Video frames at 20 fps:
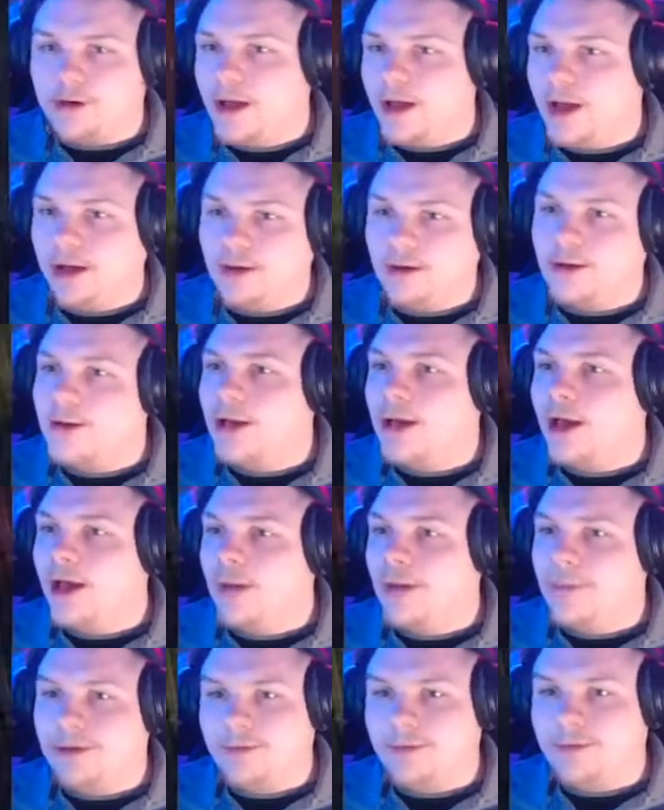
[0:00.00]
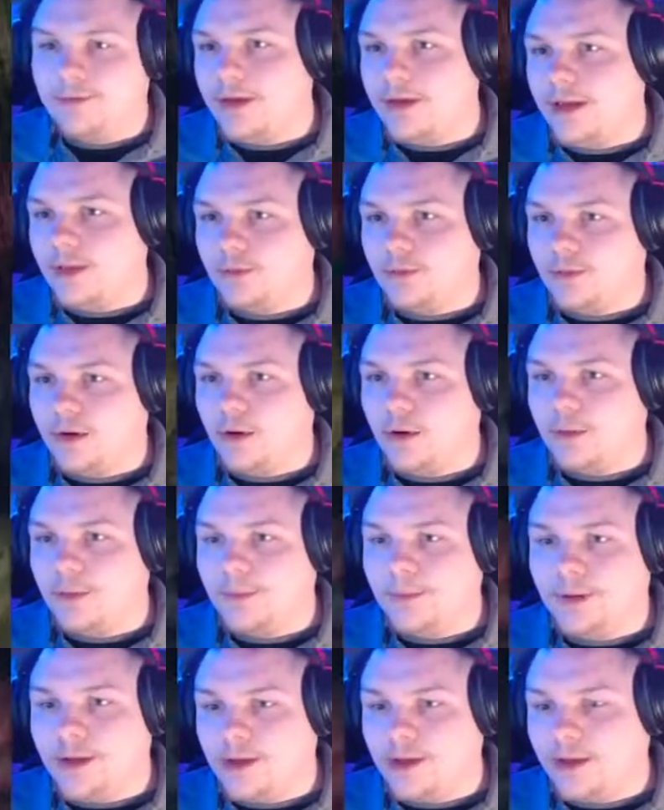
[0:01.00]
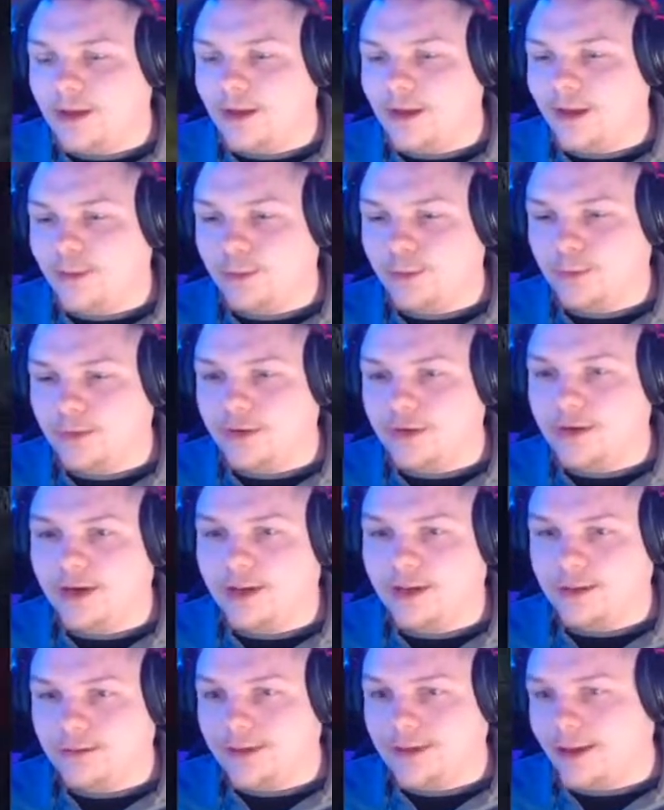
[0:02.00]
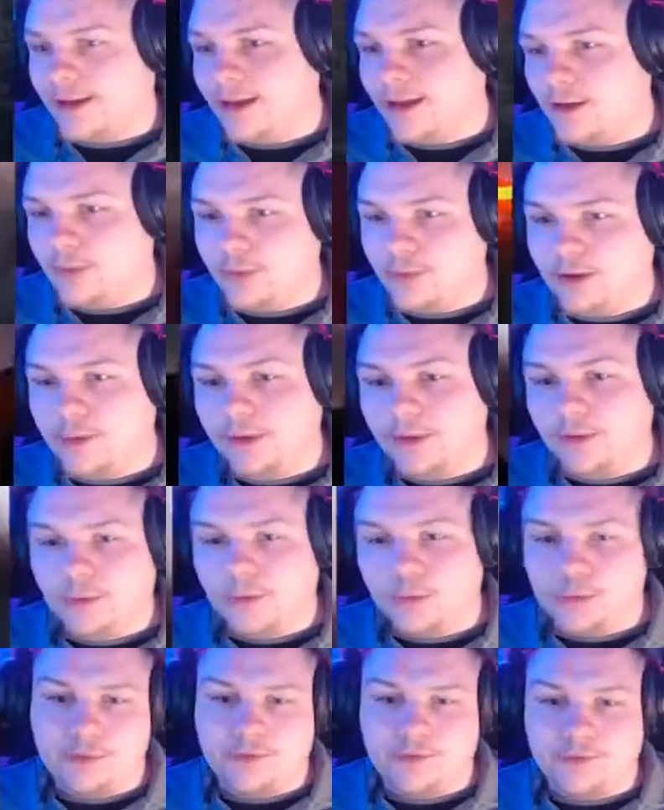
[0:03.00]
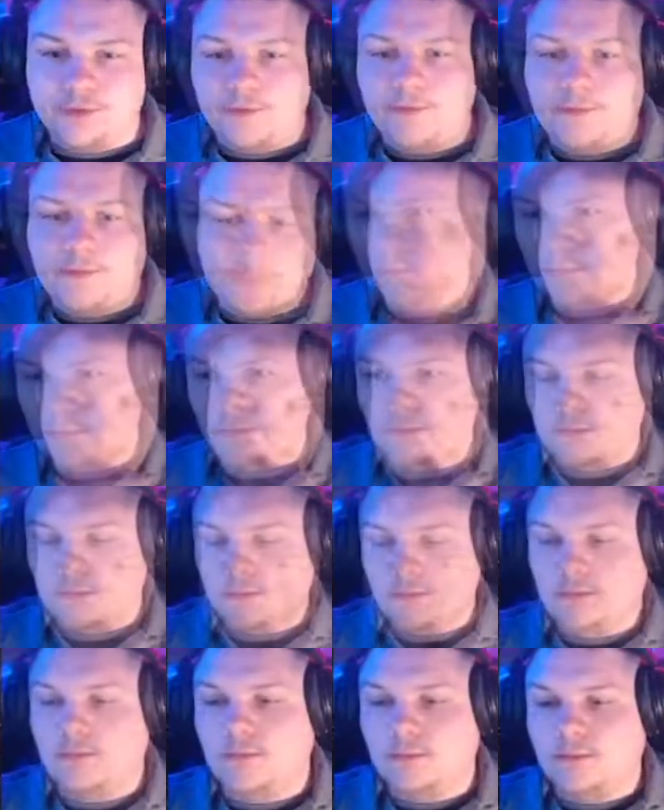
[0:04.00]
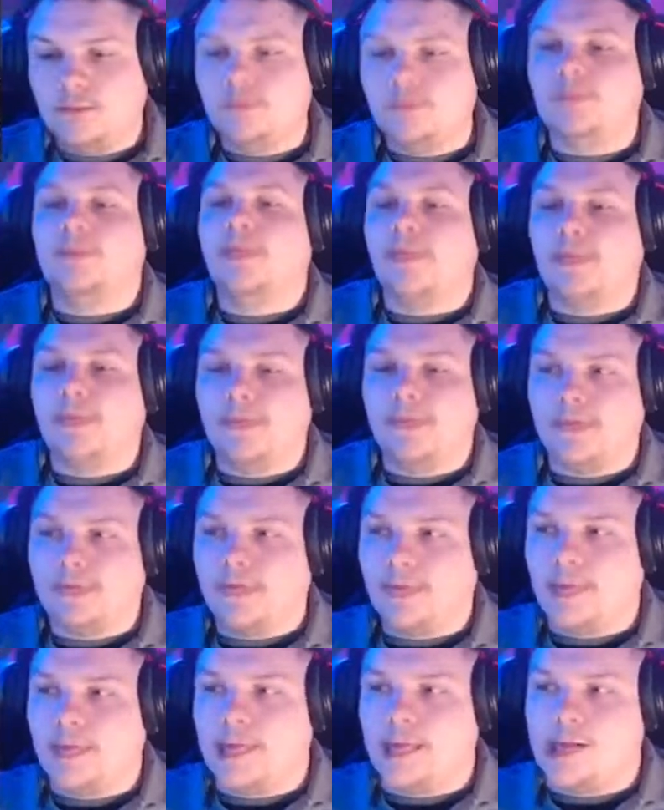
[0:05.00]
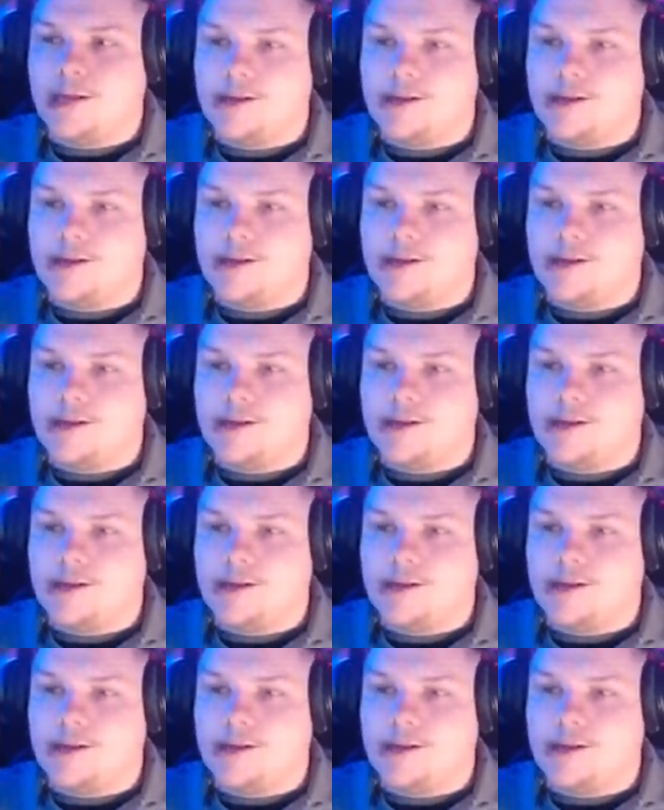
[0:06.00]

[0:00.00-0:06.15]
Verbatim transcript: dock. Uh, be advised, we're not going to be able to hit any else with the deck, deck cans. We need to be on the roof. one oh four.